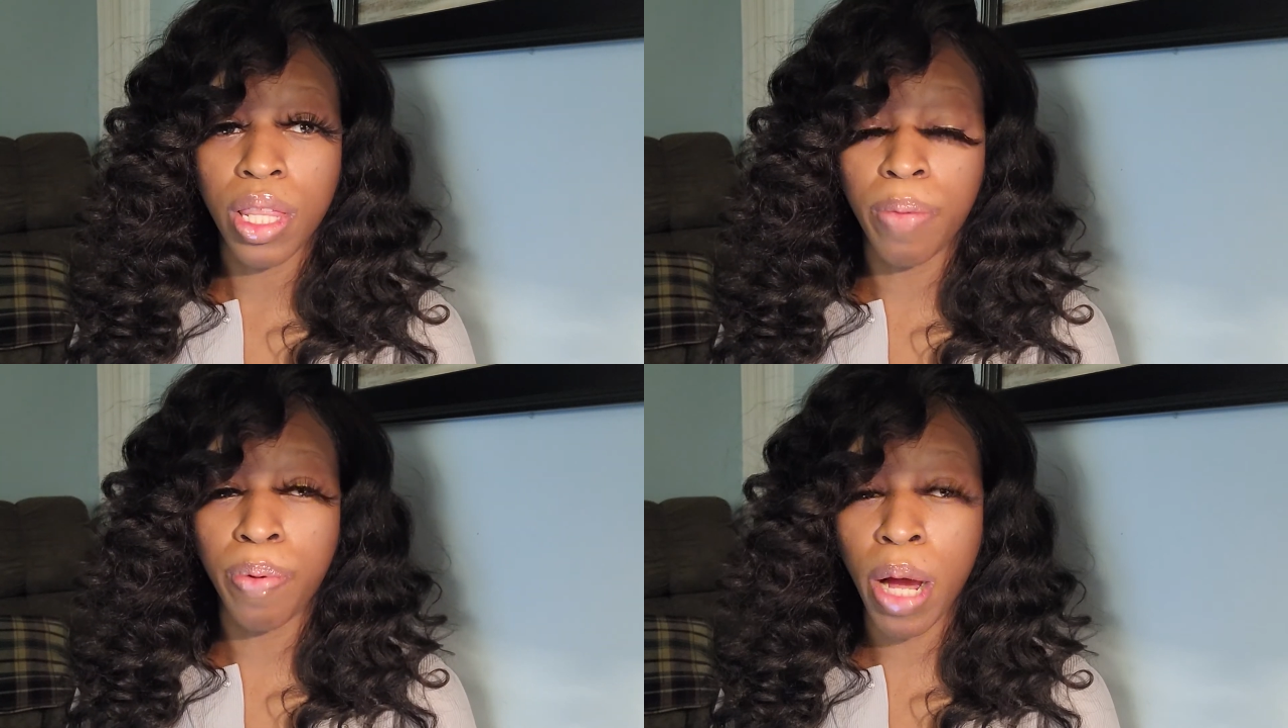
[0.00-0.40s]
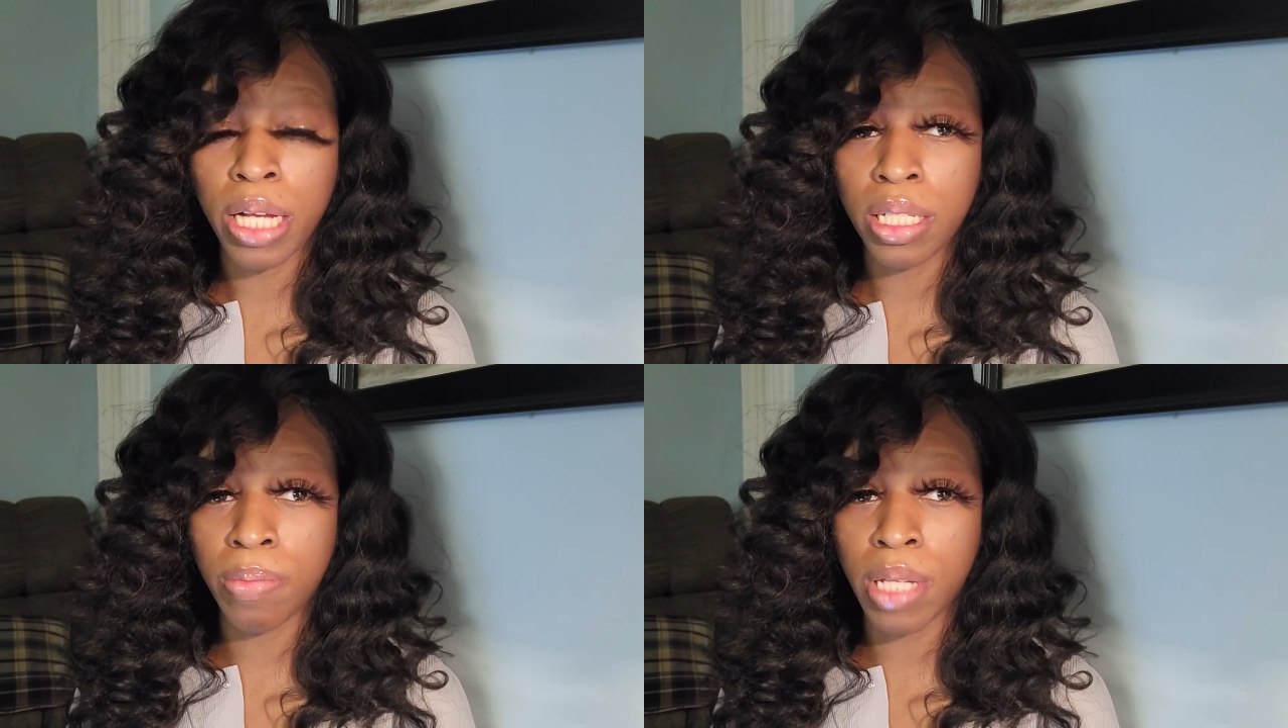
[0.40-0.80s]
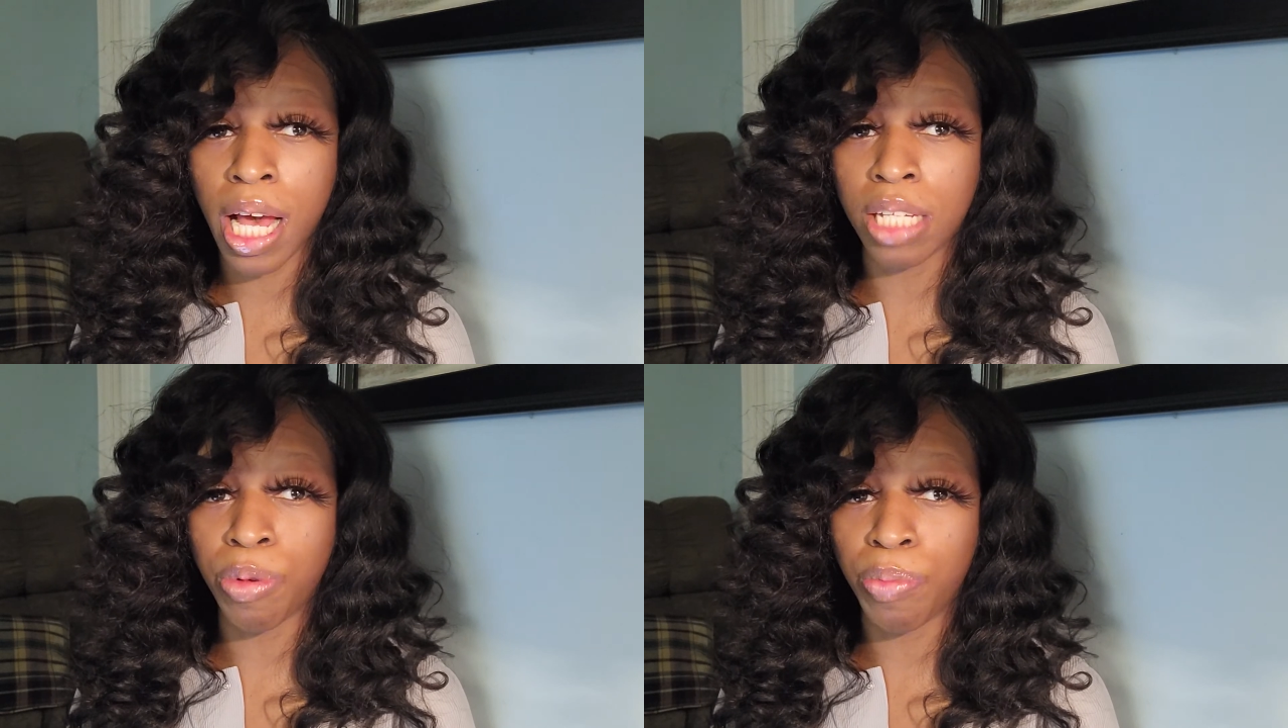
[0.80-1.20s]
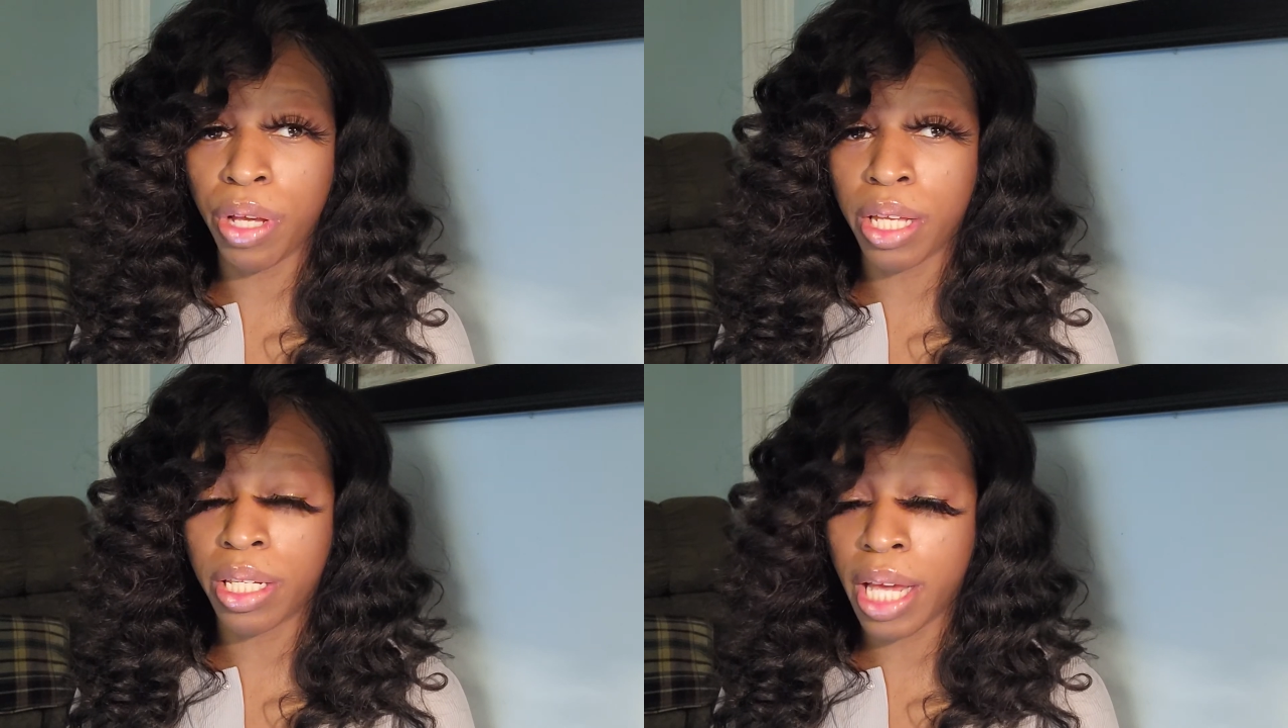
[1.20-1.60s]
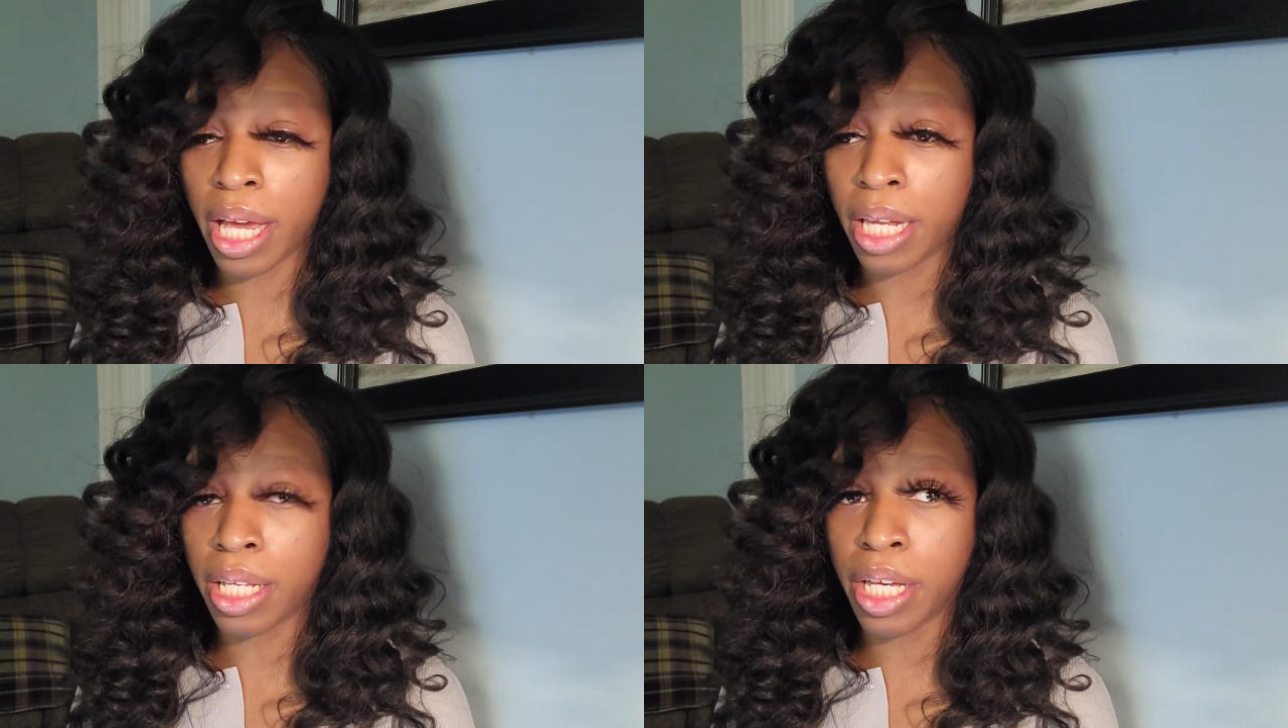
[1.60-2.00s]
The price sometimes will be a
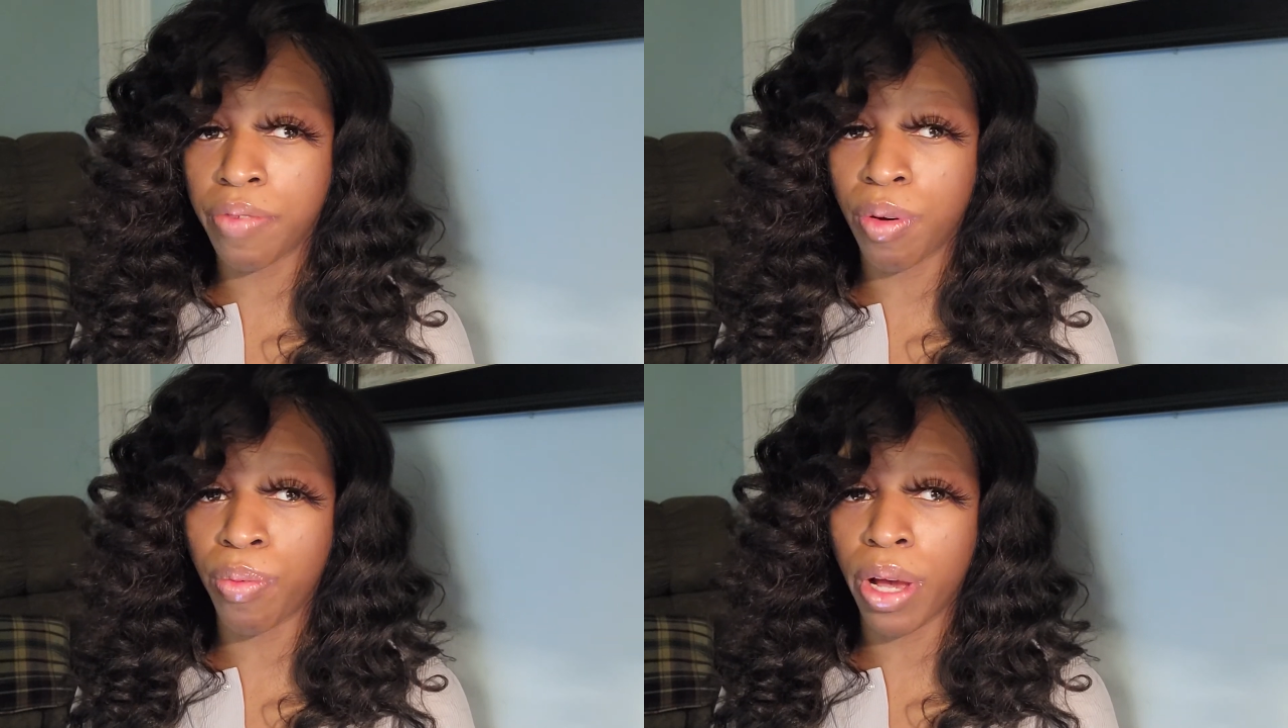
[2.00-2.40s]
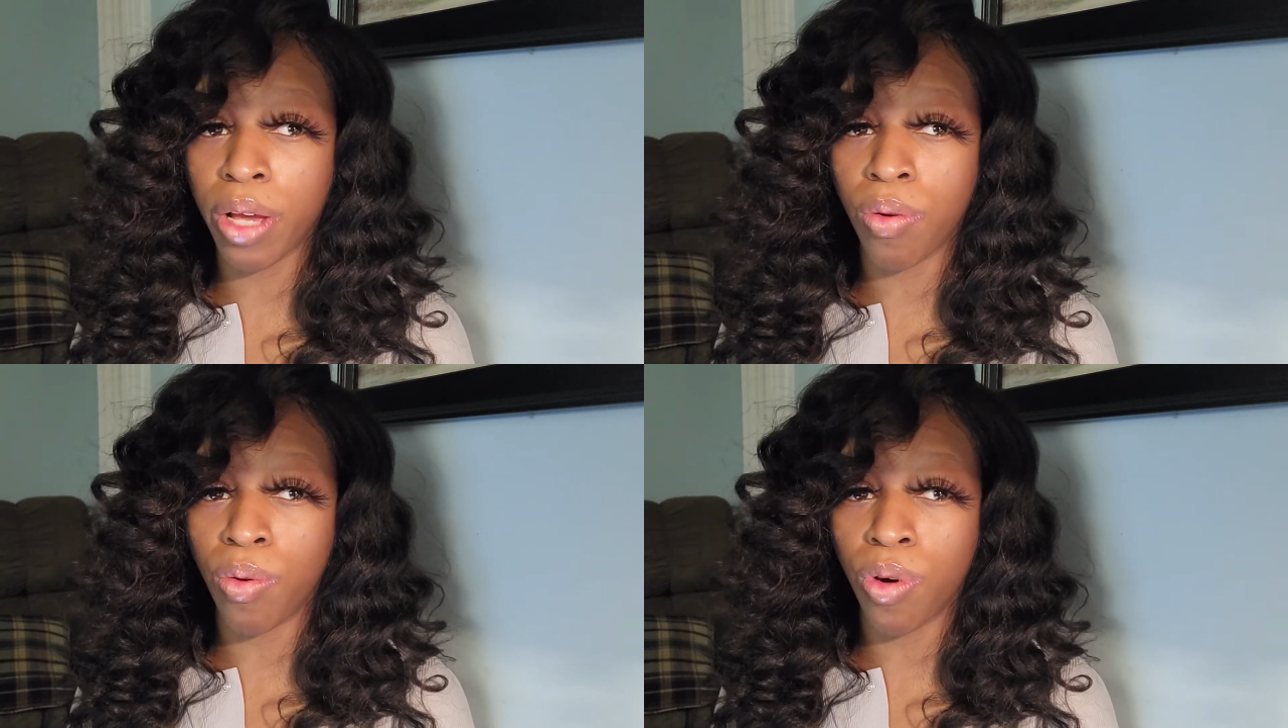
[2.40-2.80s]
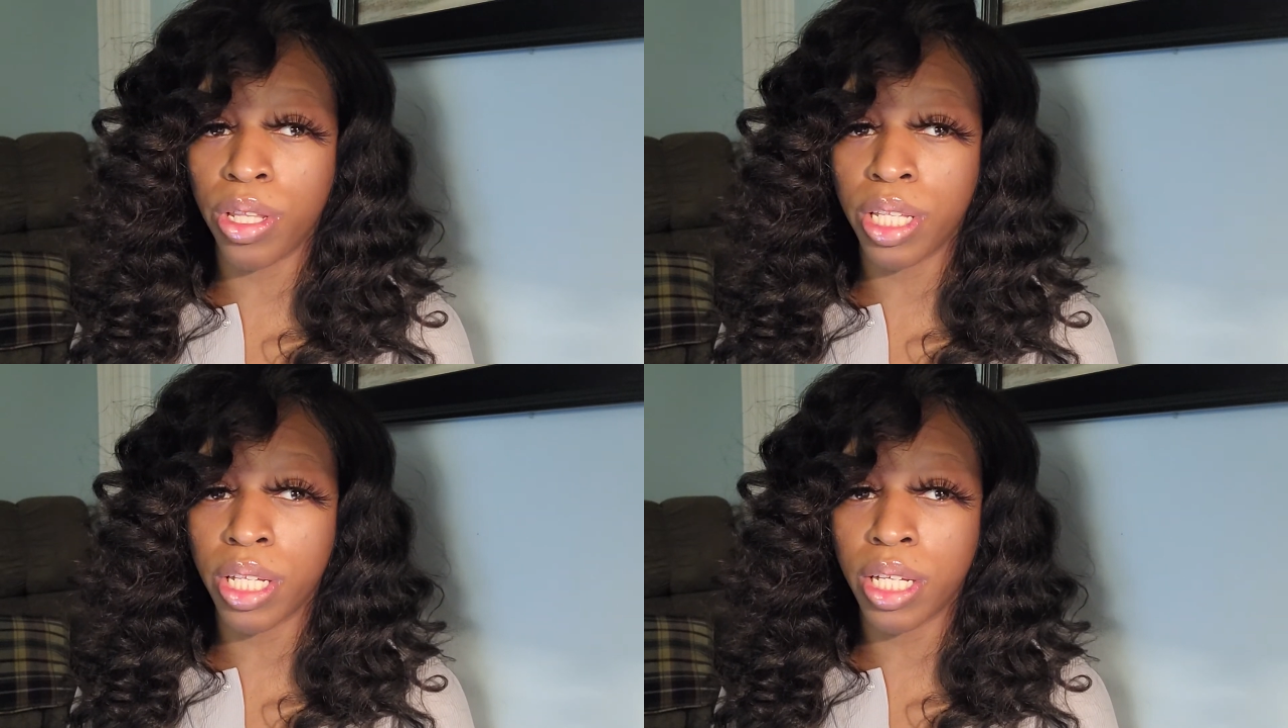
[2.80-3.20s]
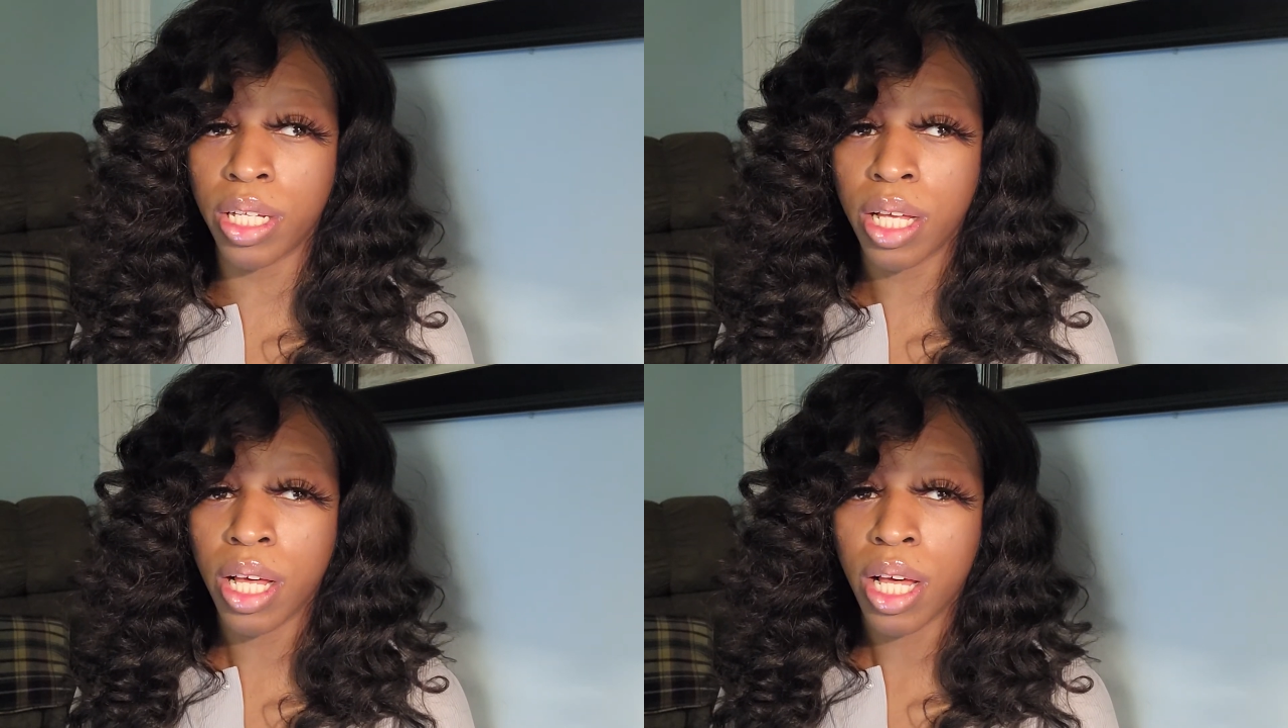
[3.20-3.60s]
dead giveaway on the